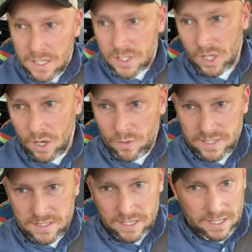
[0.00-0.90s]
So the
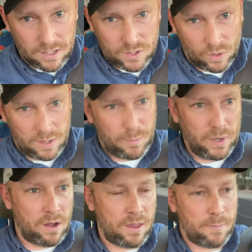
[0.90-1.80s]
sticker's only
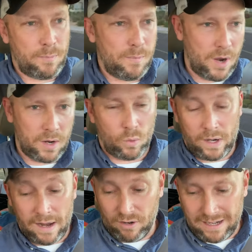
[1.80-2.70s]
been on
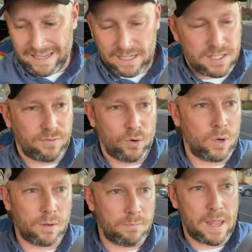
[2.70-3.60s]
whatever it is
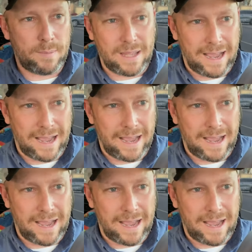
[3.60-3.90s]
for maybe,